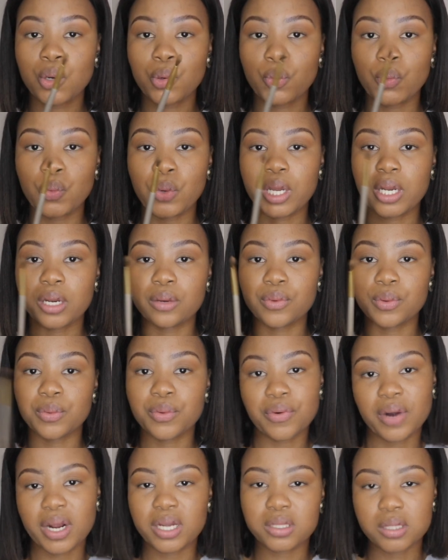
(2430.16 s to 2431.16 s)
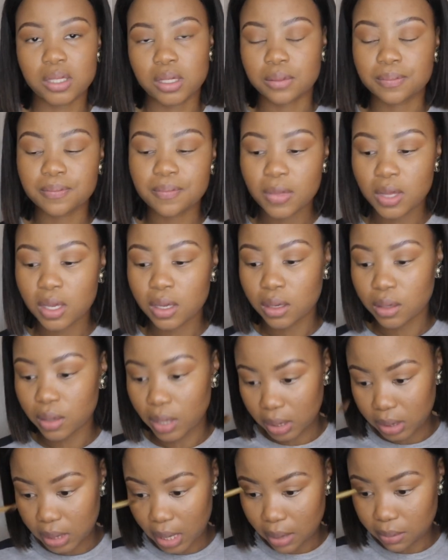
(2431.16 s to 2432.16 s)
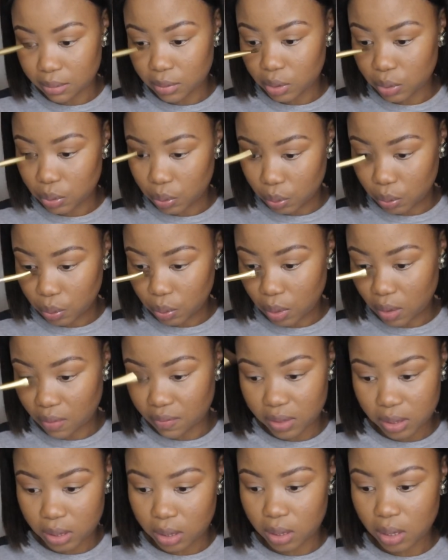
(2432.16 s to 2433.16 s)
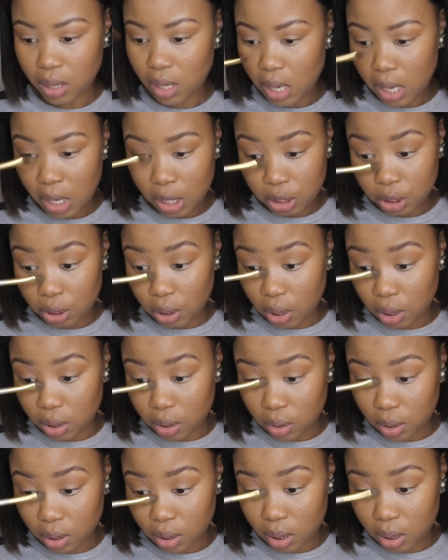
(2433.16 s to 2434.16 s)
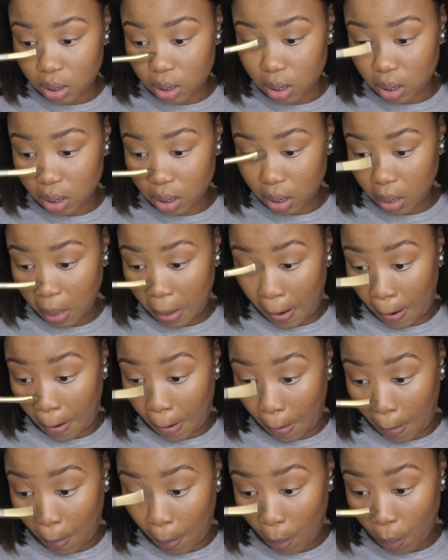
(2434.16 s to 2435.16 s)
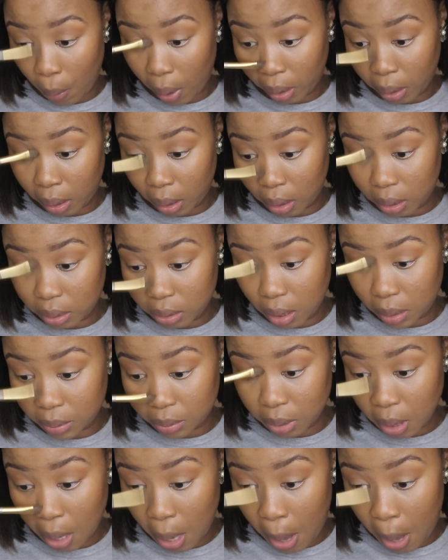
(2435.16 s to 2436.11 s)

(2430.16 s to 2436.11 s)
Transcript: when we were writing exams. So obviously she can't not attend or write her exams,